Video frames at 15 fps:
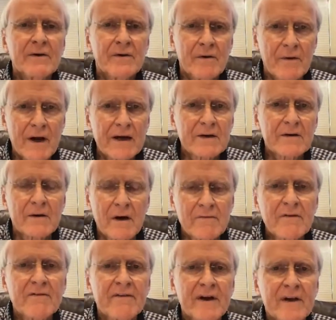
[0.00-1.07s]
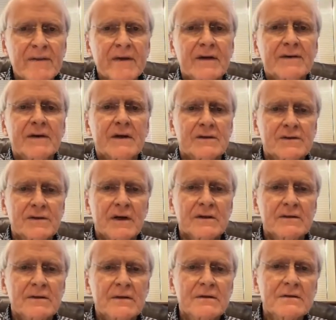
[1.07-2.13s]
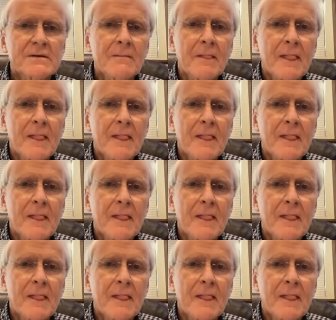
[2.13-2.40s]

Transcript: director of A Faith That Does Justice.